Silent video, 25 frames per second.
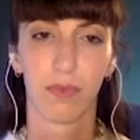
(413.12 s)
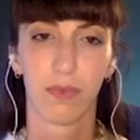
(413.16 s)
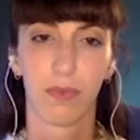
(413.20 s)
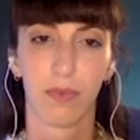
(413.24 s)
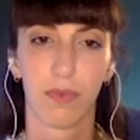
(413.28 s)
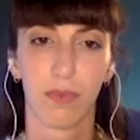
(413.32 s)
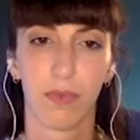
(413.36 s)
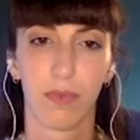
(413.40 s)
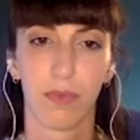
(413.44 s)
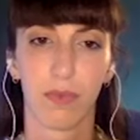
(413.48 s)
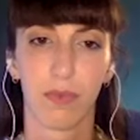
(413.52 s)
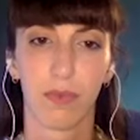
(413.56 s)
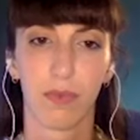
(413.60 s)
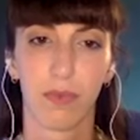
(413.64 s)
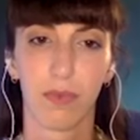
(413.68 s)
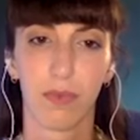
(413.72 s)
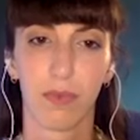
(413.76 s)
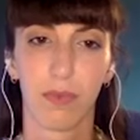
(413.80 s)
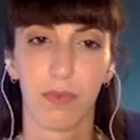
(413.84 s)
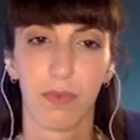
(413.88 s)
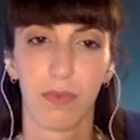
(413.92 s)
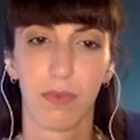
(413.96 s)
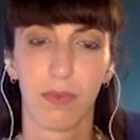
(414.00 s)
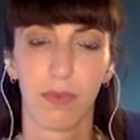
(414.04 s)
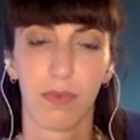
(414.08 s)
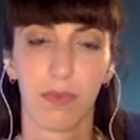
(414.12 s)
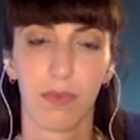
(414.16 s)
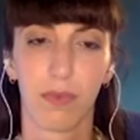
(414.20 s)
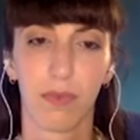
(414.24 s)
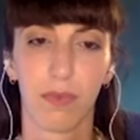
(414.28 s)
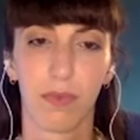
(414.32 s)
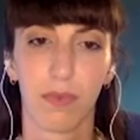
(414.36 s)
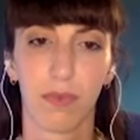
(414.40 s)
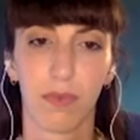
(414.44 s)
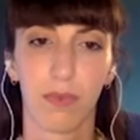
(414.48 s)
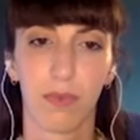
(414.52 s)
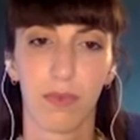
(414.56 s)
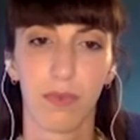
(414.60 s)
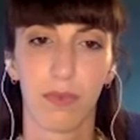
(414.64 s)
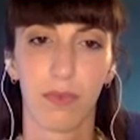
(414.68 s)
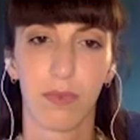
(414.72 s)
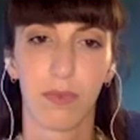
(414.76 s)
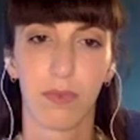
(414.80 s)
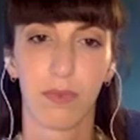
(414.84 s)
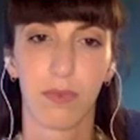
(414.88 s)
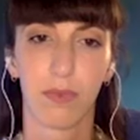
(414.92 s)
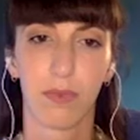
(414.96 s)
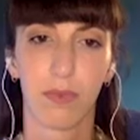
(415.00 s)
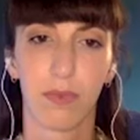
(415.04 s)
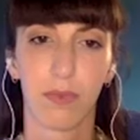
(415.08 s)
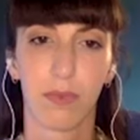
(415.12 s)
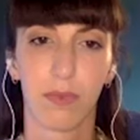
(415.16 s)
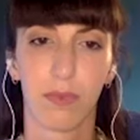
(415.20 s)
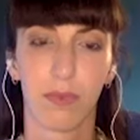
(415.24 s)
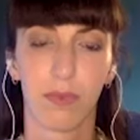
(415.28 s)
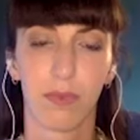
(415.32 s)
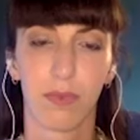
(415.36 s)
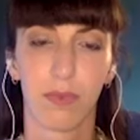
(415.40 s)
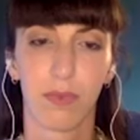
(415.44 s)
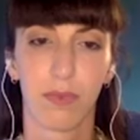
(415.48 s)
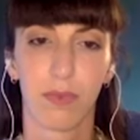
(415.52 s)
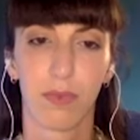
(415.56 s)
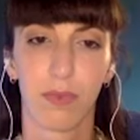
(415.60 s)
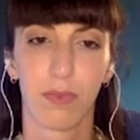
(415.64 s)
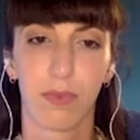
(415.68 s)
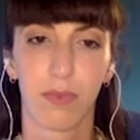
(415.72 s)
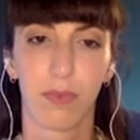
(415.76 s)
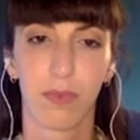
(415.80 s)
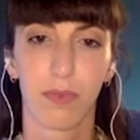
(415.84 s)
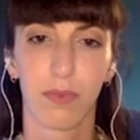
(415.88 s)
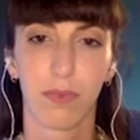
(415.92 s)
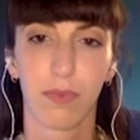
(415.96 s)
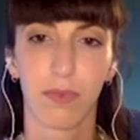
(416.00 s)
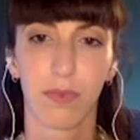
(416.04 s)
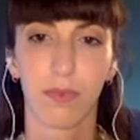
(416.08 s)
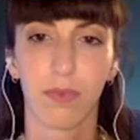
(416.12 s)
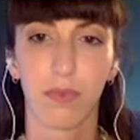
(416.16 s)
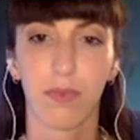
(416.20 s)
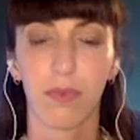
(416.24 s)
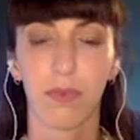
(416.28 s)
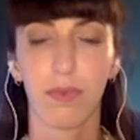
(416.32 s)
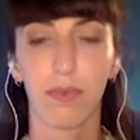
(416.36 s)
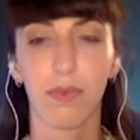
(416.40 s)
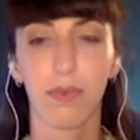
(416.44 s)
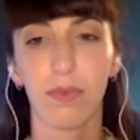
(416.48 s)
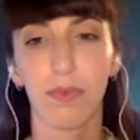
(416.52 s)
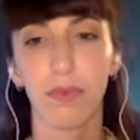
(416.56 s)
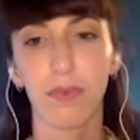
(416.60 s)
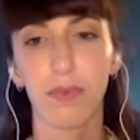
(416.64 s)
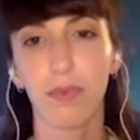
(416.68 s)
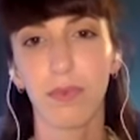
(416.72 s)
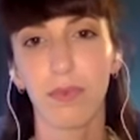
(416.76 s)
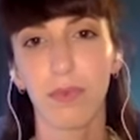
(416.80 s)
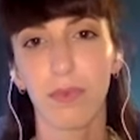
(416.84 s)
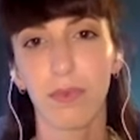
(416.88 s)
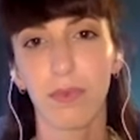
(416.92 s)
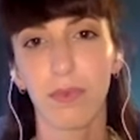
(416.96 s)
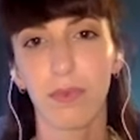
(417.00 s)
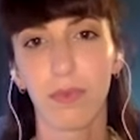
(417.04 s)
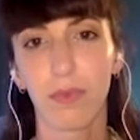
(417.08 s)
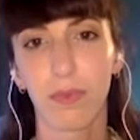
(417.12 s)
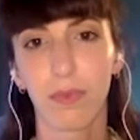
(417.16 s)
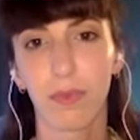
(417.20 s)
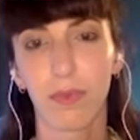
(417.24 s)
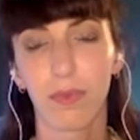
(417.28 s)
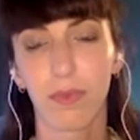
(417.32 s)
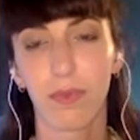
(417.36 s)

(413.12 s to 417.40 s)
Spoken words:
(silent)